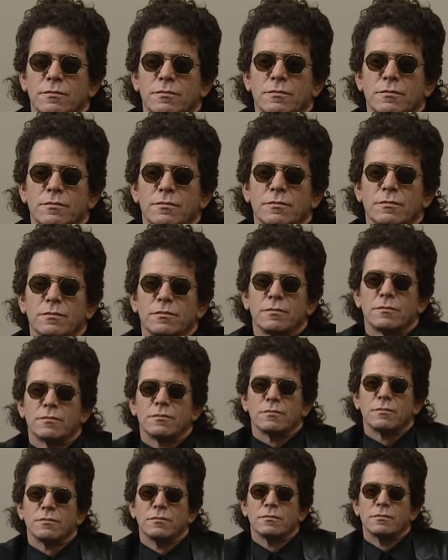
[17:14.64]
And do
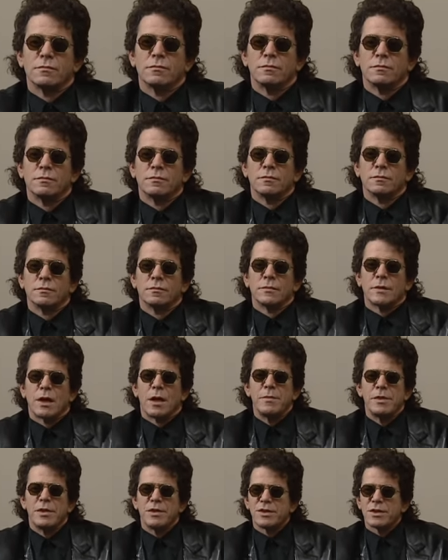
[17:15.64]
you? Um...
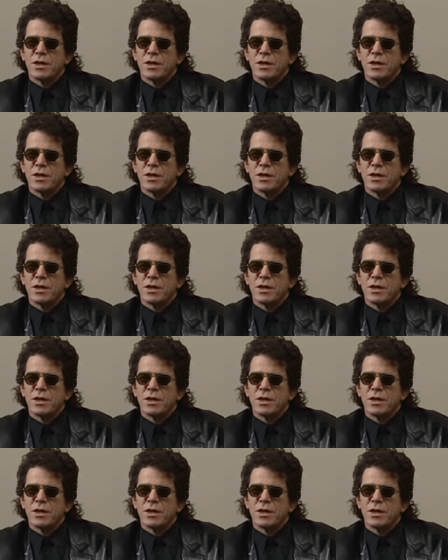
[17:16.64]
I mean,